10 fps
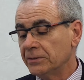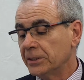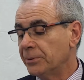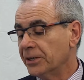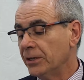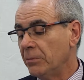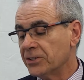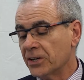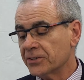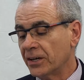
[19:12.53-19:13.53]
Typical
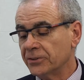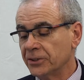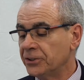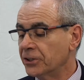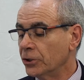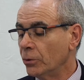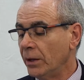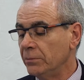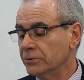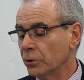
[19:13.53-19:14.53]
measures are the
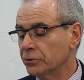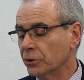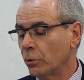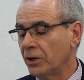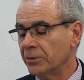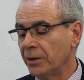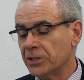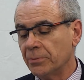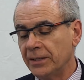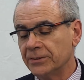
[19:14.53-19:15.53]
TQM, Total Quality
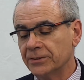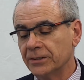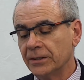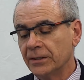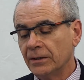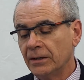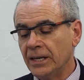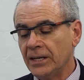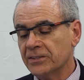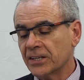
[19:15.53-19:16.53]
Management,
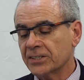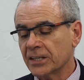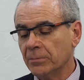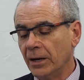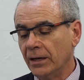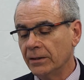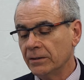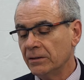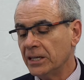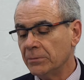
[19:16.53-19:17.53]
Lean Six Sigma,
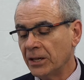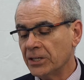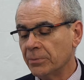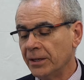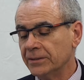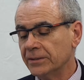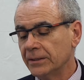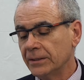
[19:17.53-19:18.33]
Lean Management,